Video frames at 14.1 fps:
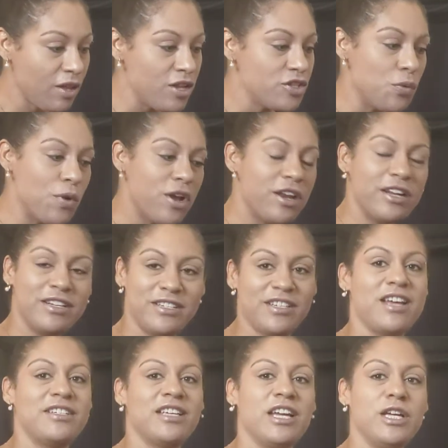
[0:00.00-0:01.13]
So we're going to
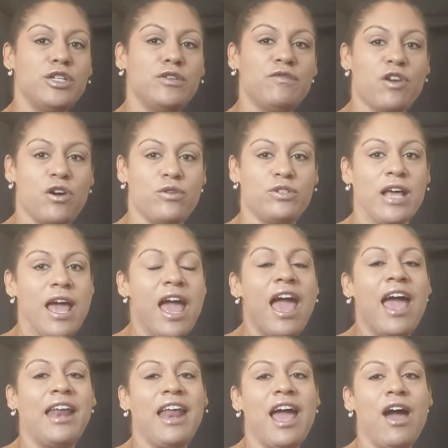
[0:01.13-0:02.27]
discuss each of those
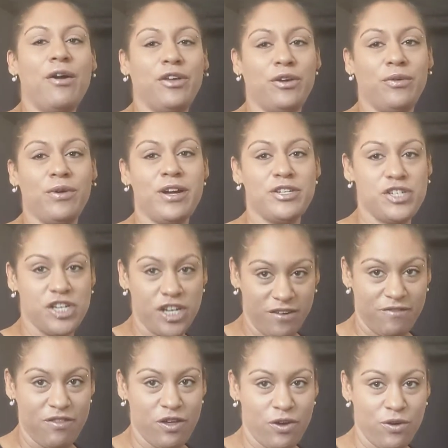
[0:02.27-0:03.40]
and how you
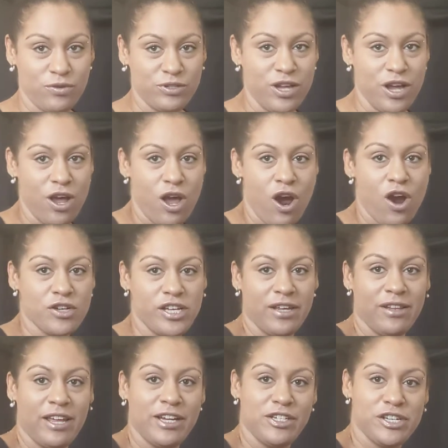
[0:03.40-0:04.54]
achieve those
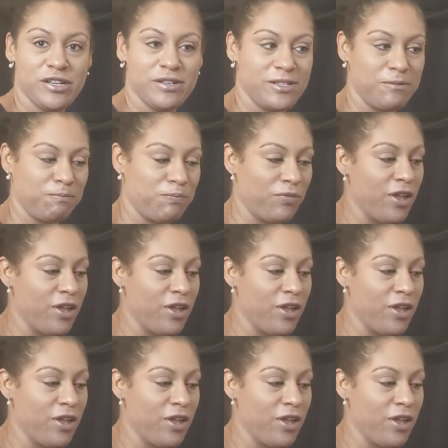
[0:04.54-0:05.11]
articulations.